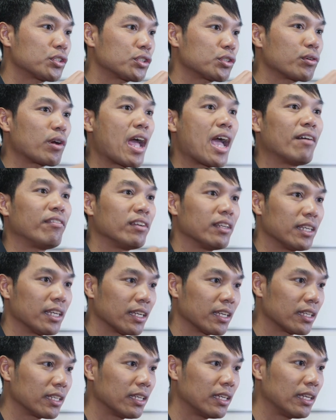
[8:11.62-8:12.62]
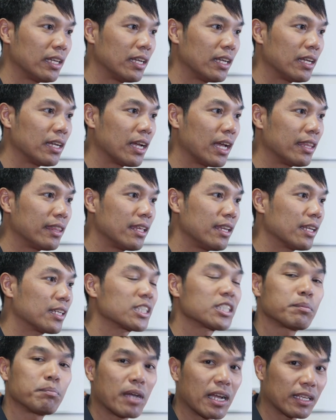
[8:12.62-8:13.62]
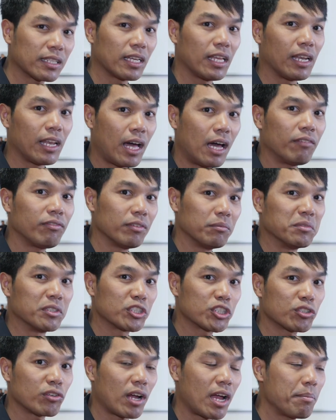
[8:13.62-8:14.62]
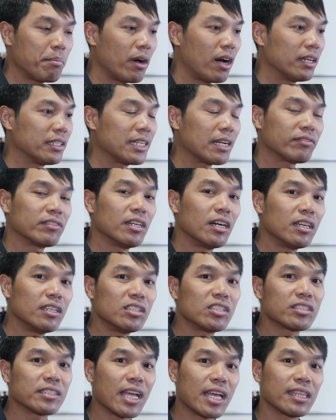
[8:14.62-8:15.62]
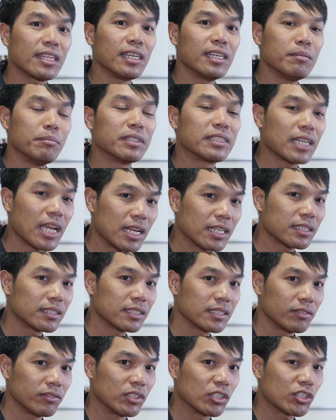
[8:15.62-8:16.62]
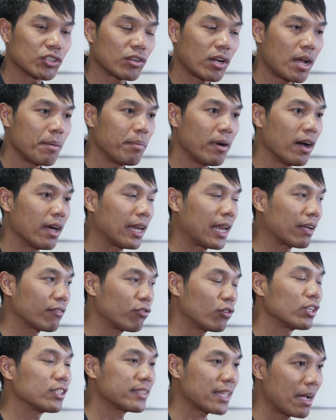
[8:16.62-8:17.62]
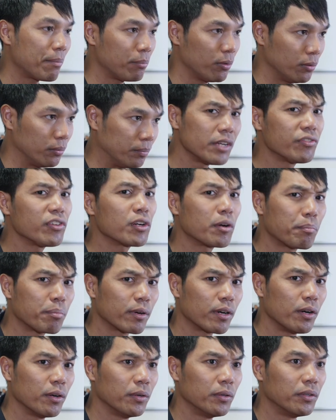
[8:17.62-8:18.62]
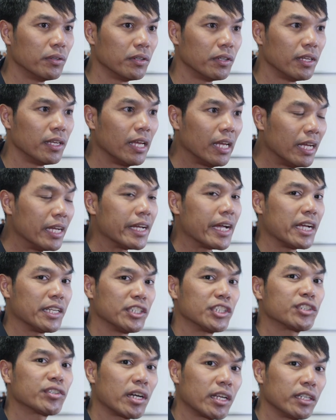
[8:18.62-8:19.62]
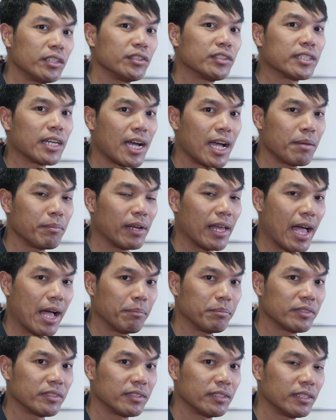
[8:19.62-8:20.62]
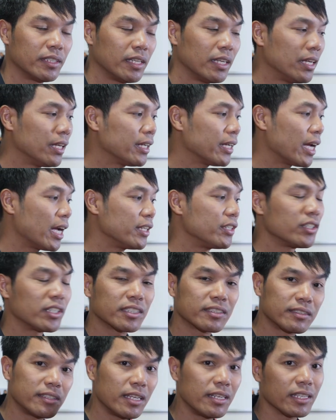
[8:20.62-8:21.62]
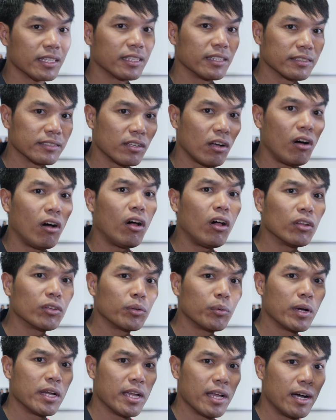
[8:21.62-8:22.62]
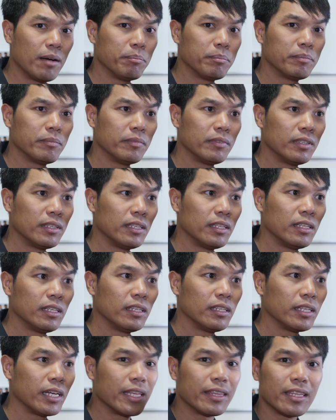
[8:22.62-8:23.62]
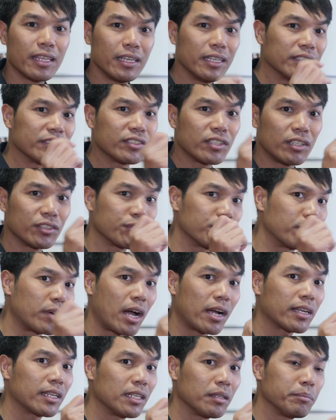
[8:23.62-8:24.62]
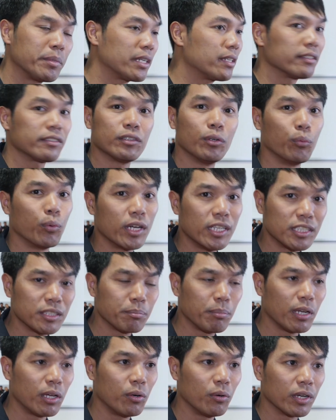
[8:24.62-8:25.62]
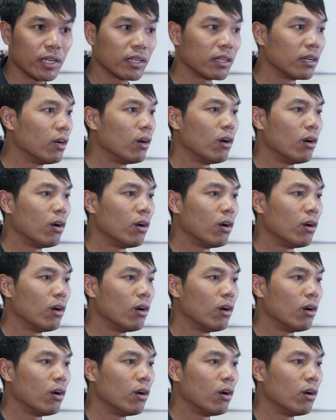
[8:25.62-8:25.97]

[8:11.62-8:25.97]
traveling and then expect a lot from this tripod. You have to understand the limitations of this tripod. Like, for example, if you're a pro and you're trying to do time lapse and you're extending this all the way up and then it starts rocking because the wind's blowing